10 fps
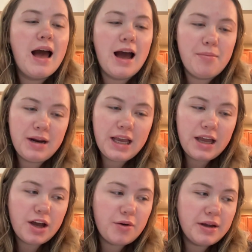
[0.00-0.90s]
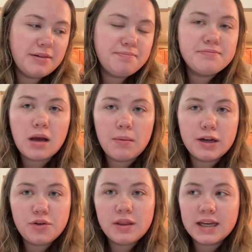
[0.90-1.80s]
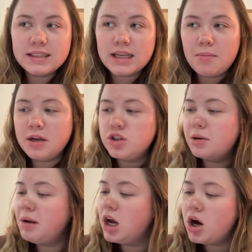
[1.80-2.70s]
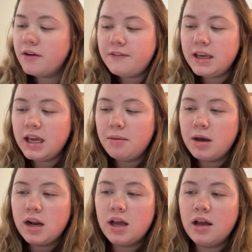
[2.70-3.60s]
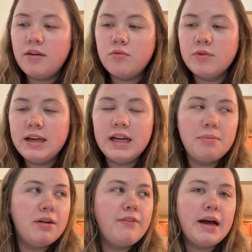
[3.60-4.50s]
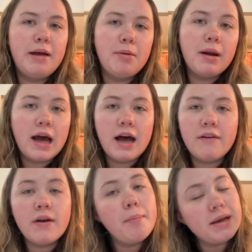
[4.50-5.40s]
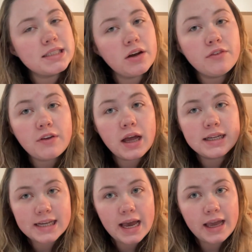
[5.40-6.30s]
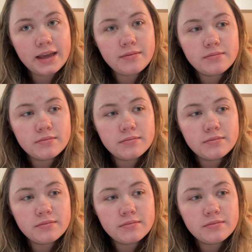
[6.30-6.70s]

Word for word: I'm gonna get going. I'm gonna do this. I'm gonna drink my coffee. I'm gonna read. I'm gonna vibe. I'm gonna have myself a day.